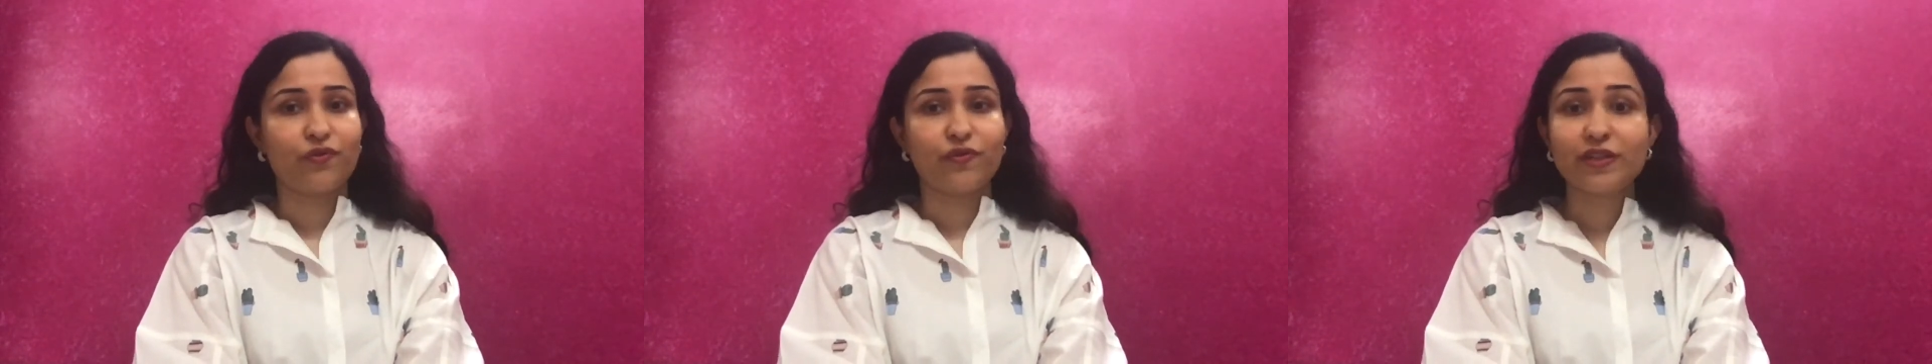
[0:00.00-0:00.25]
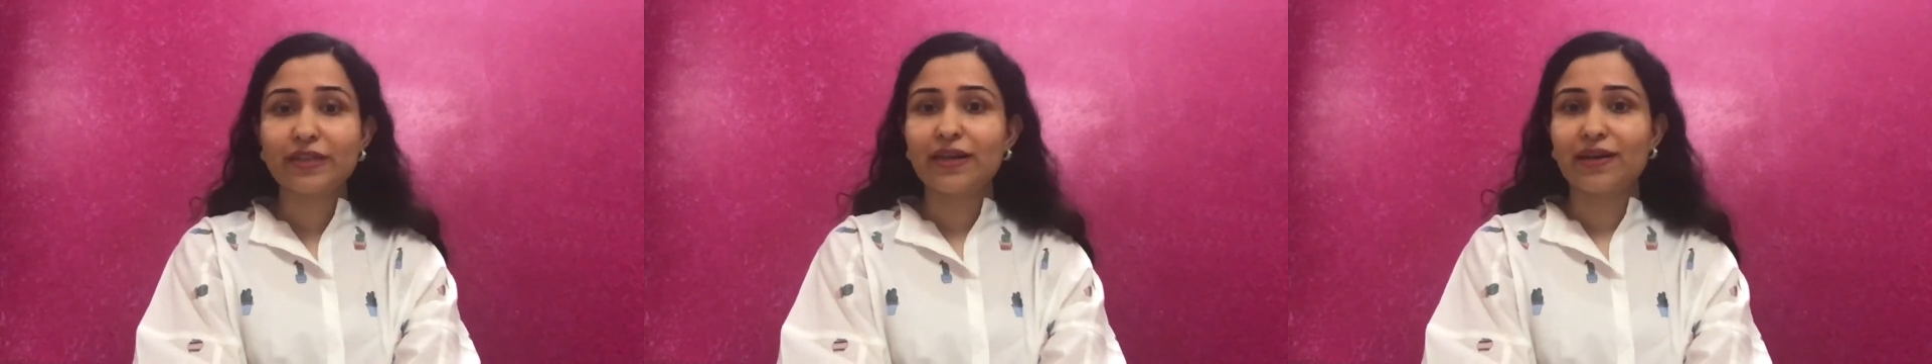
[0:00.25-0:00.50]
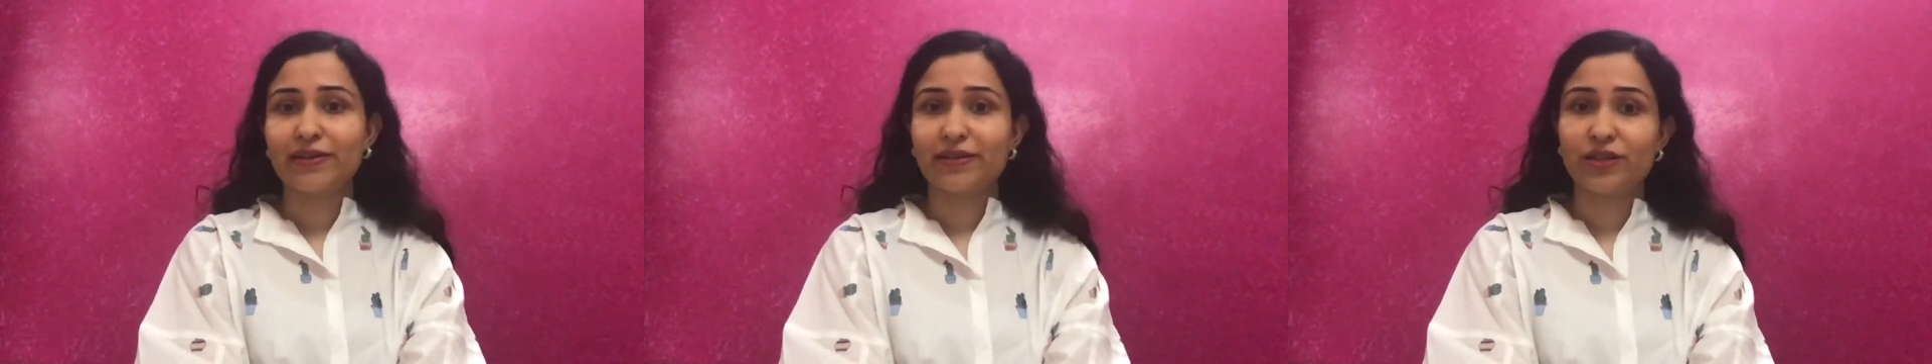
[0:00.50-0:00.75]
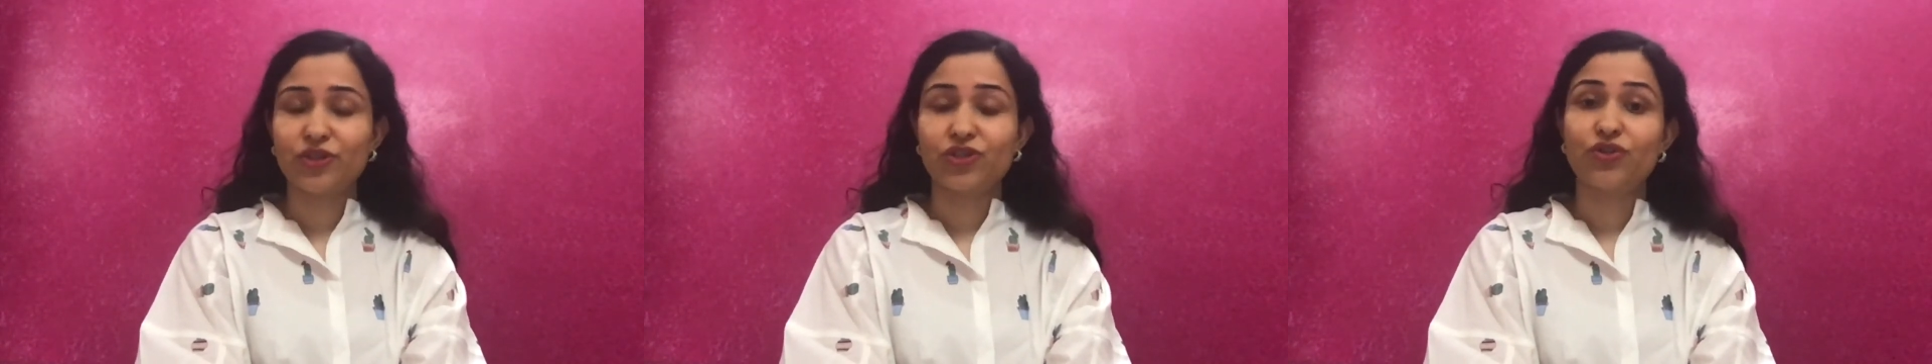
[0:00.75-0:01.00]

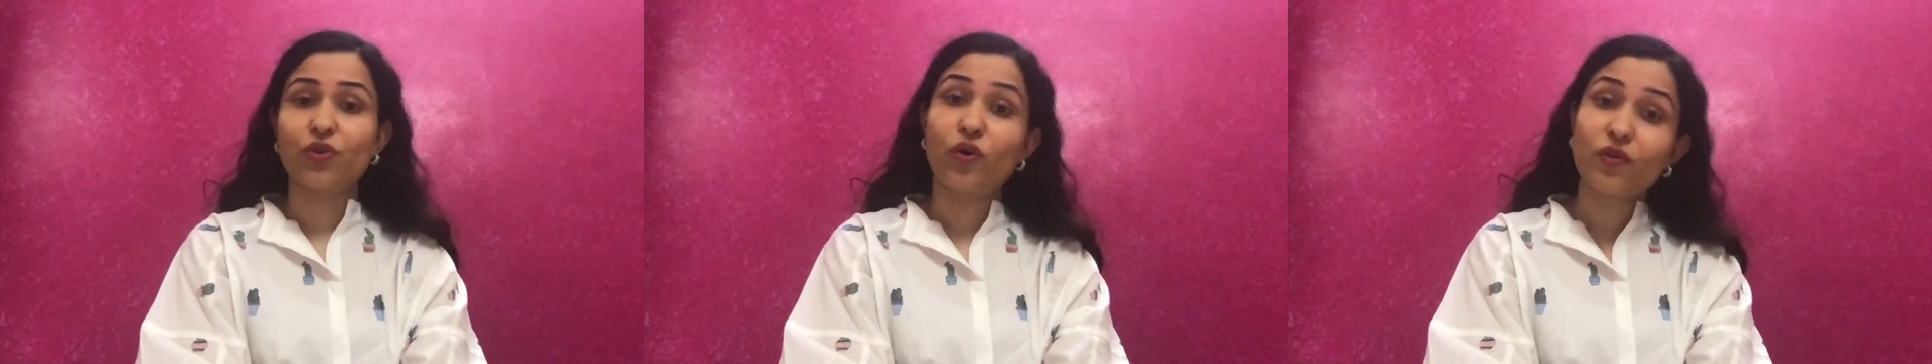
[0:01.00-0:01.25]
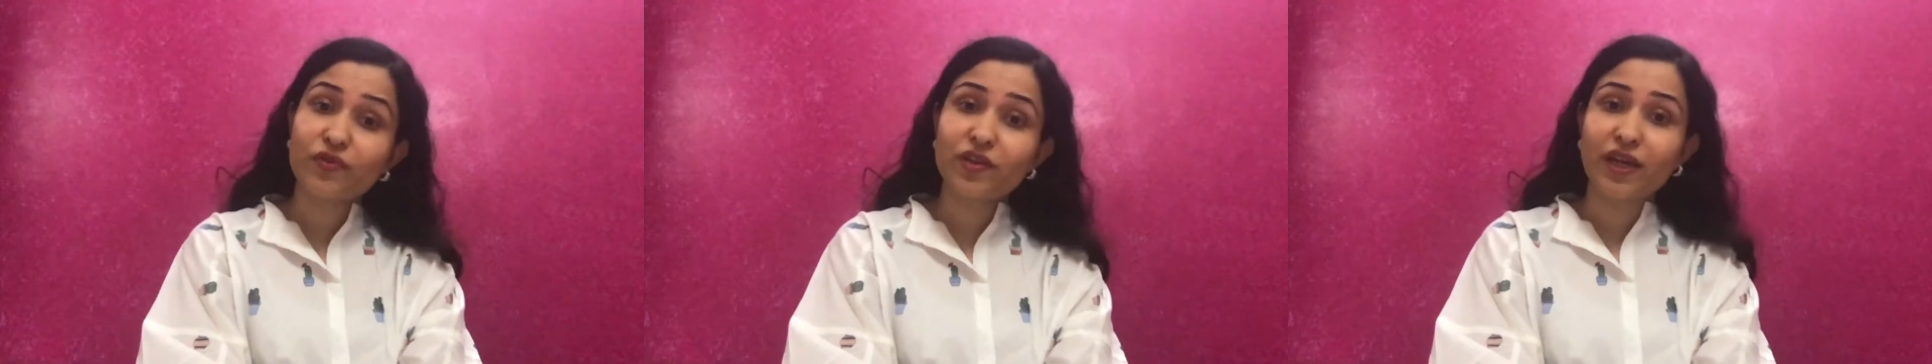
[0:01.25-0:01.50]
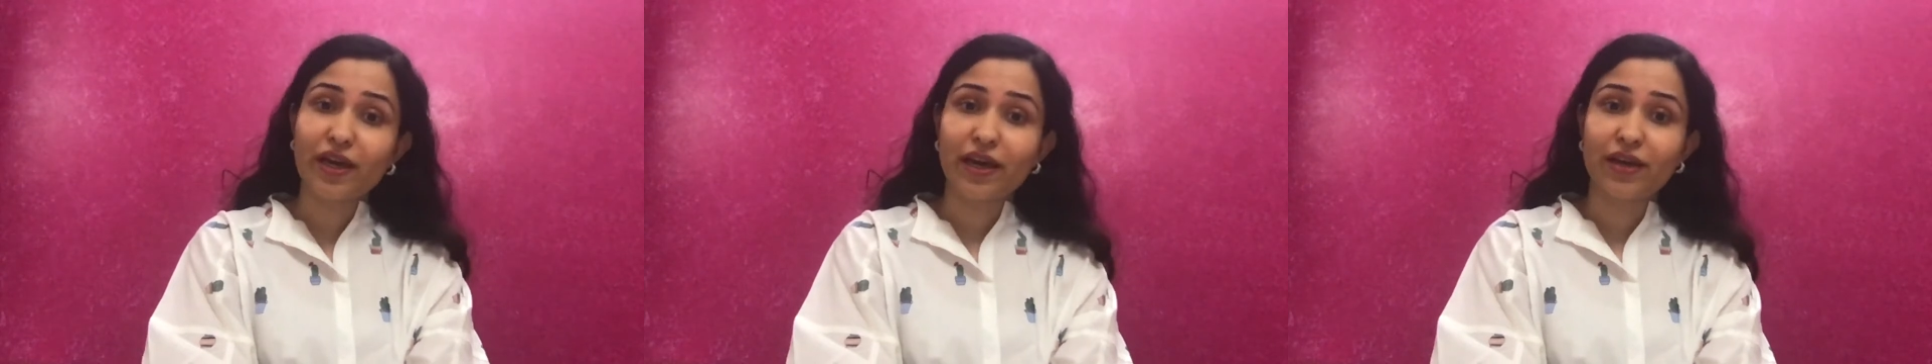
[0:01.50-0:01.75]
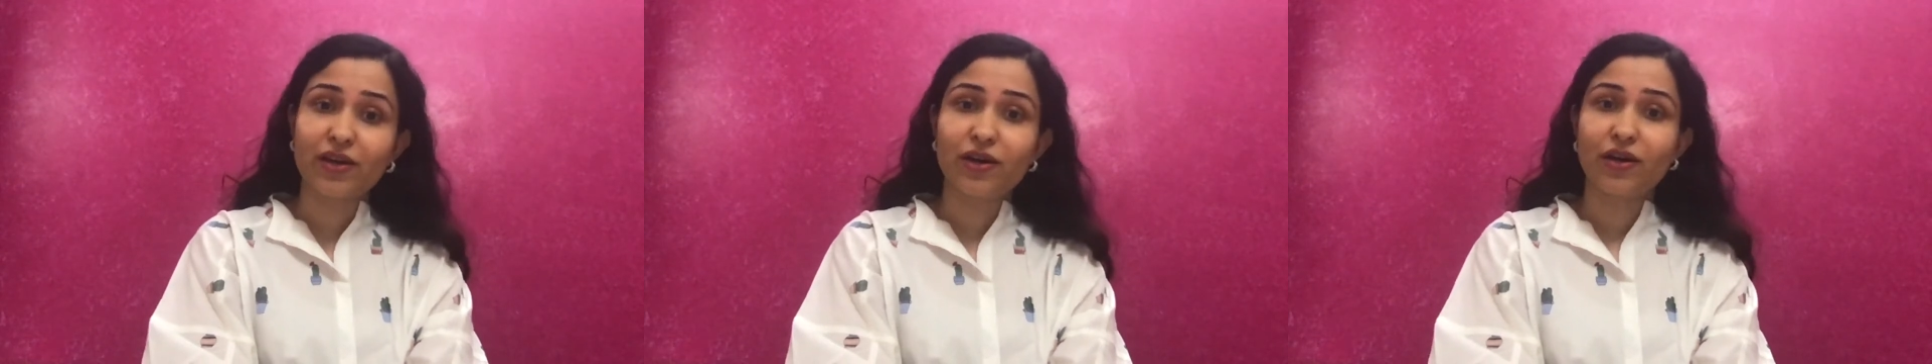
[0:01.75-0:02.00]
fertilization of the egg